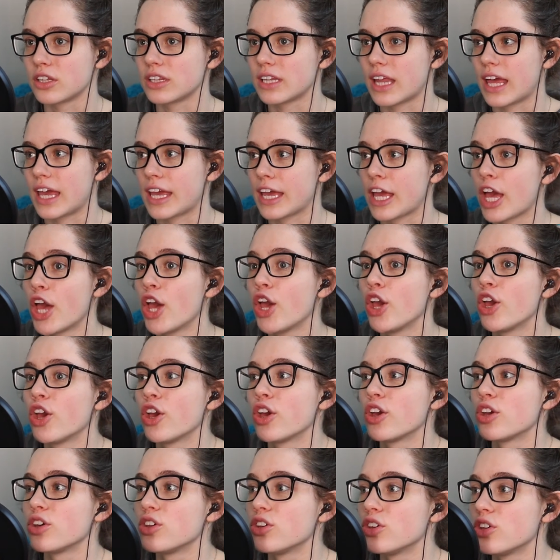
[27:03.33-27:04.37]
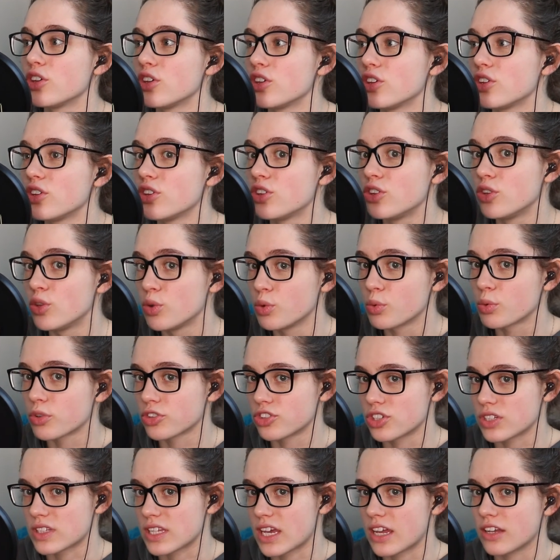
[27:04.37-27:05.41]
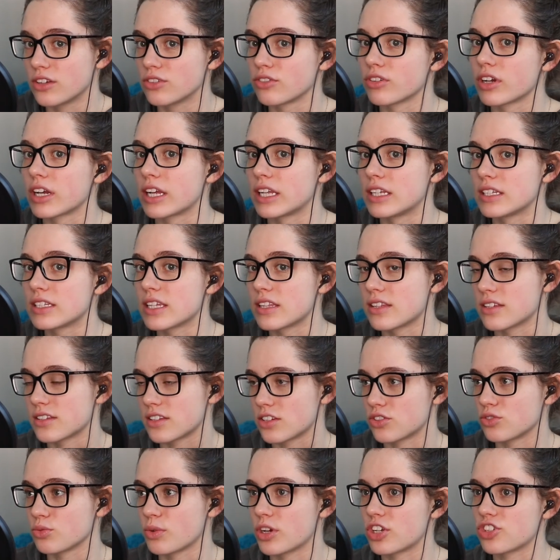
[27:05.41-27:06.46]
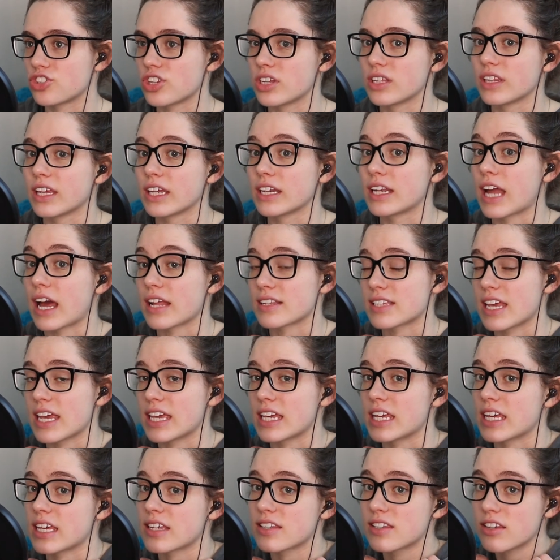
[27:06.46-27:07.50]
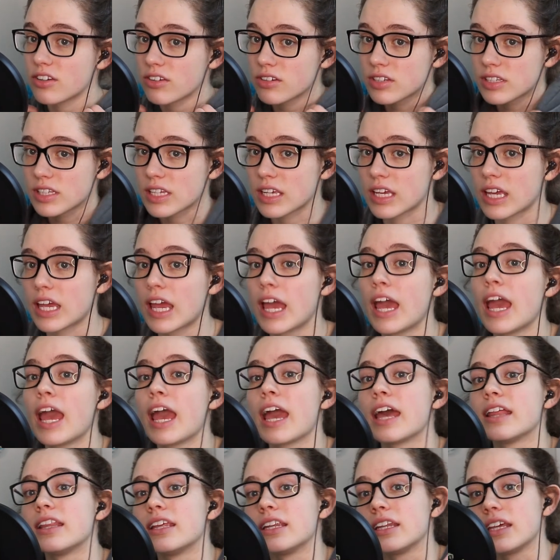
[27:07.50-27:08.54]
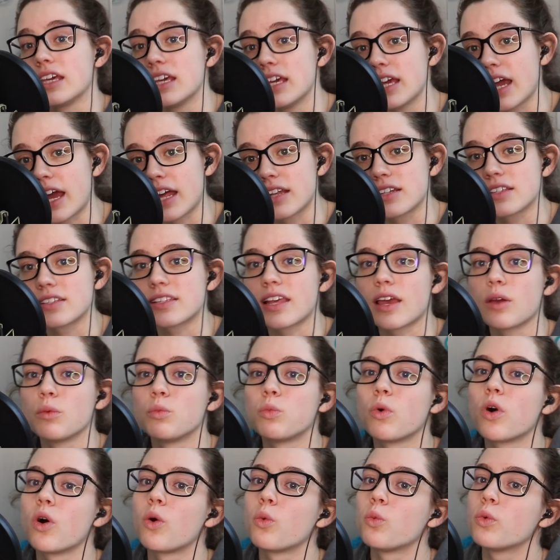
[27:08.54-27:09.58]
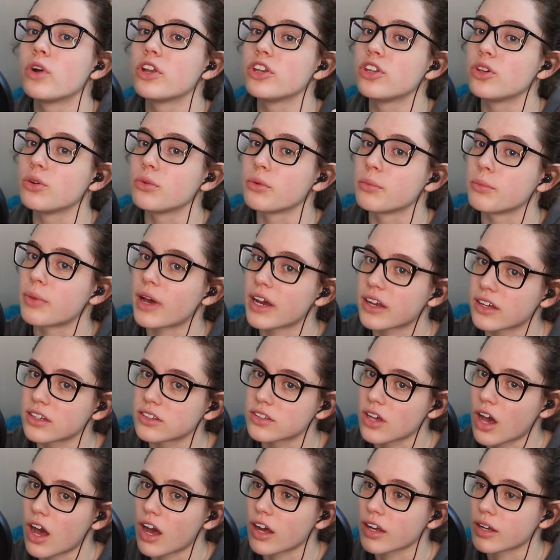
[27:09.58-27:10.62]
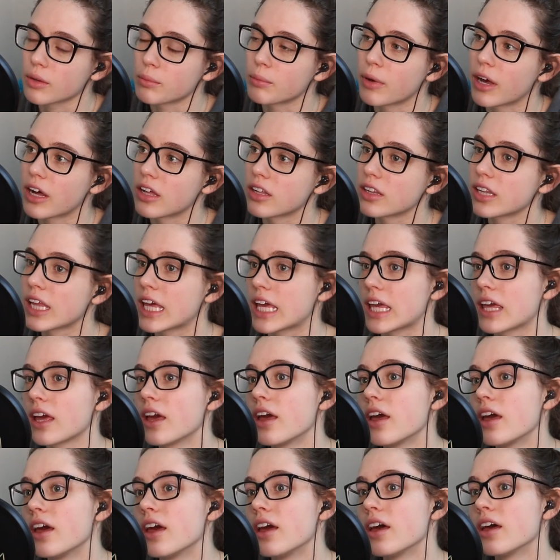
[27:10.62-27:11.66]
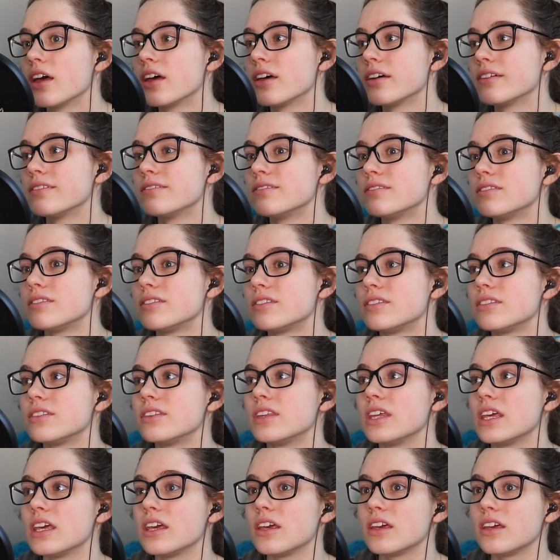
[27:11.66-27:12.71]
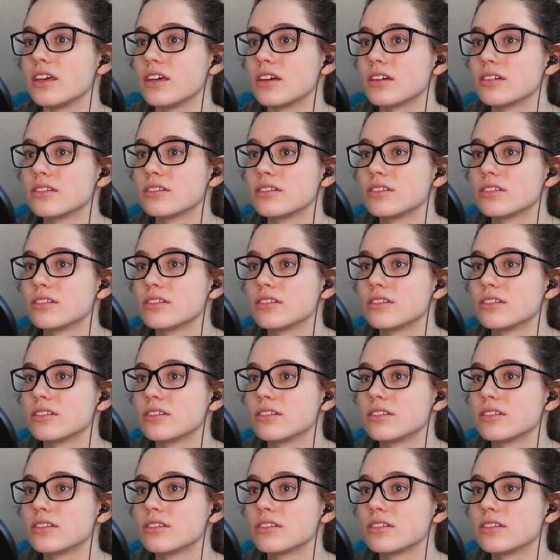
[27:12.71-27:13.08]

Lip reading: like you were just ignorant to the situation, like not taking it seriously. And then he had to say, well, when you and Becca talk about like the